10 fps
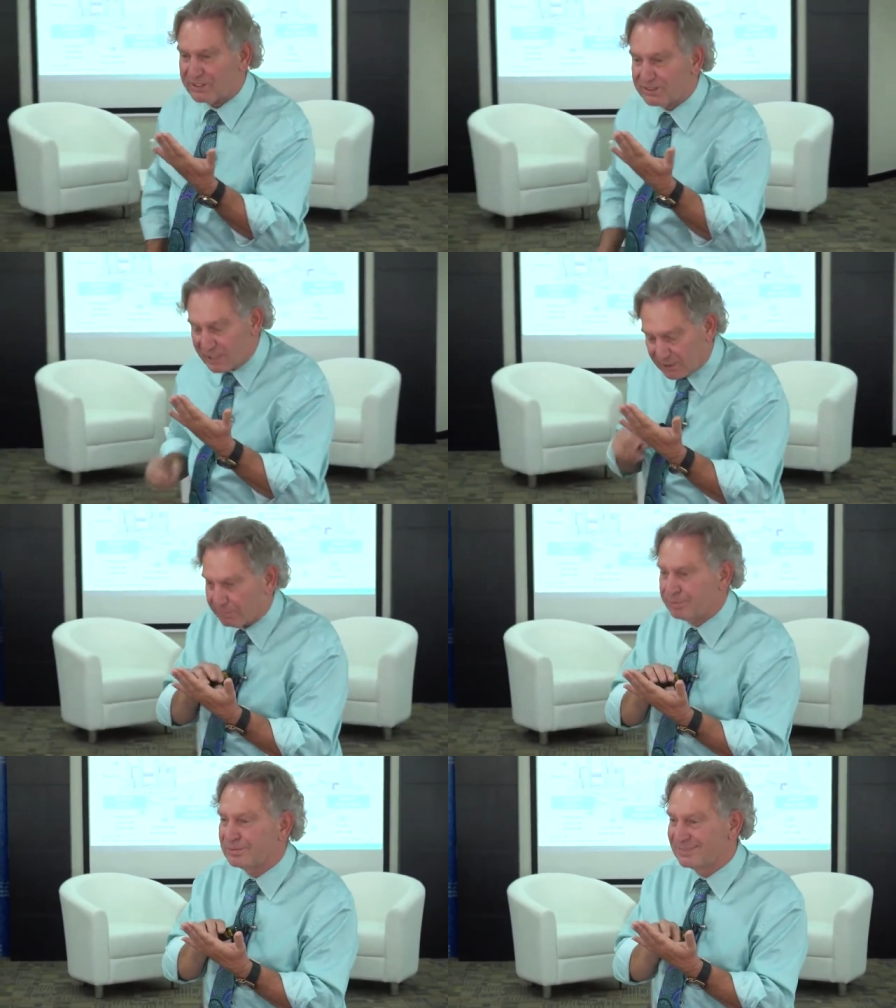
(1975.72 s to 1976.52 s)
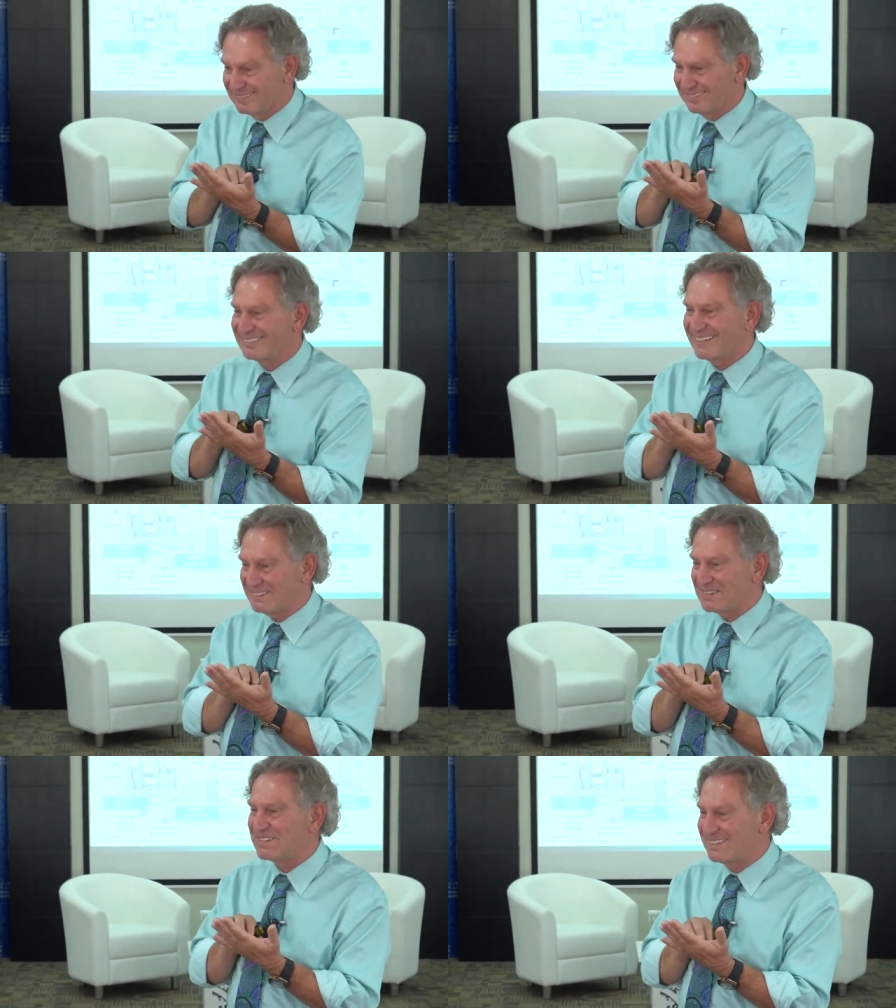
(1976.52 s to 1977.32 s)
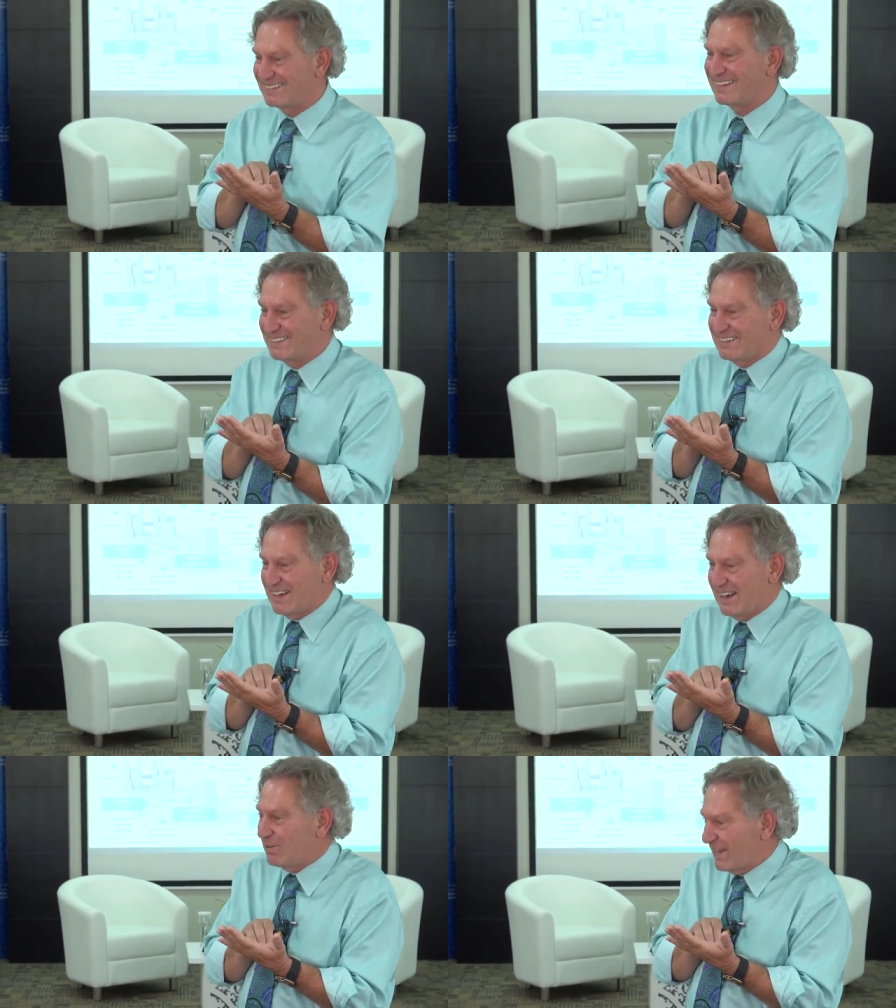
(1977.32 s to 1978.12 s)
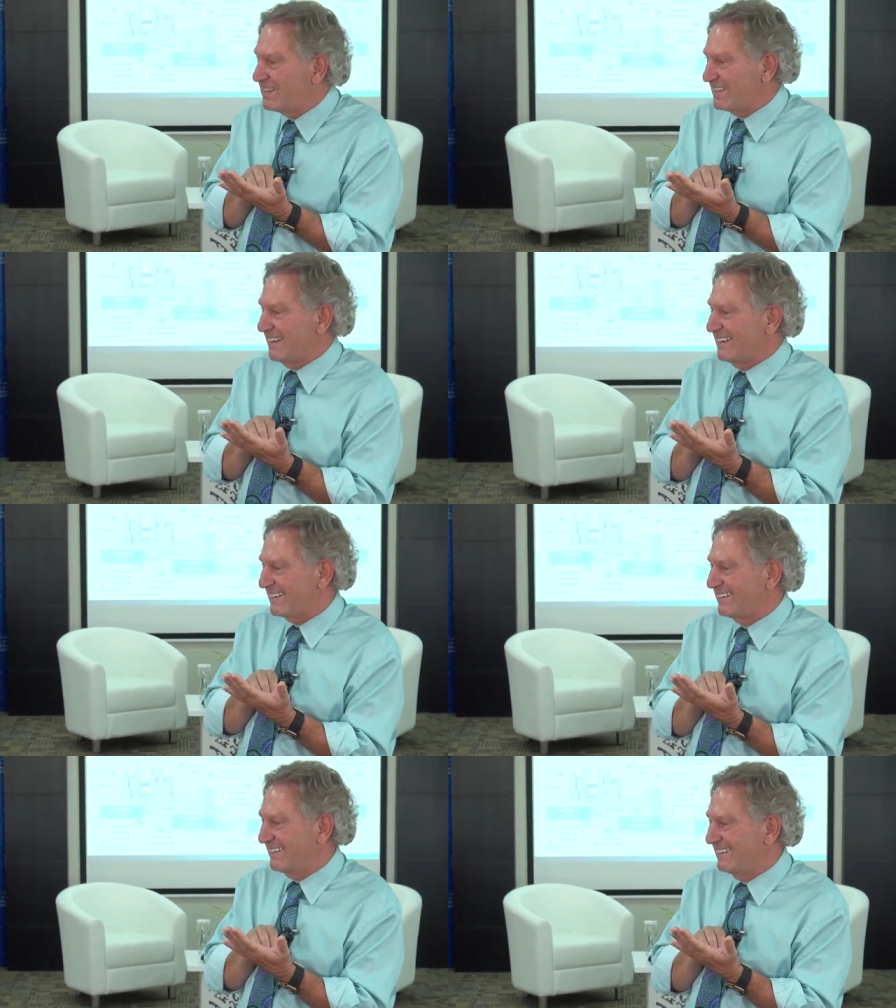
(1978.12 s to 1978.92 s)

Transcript: at their app, and that's how they think.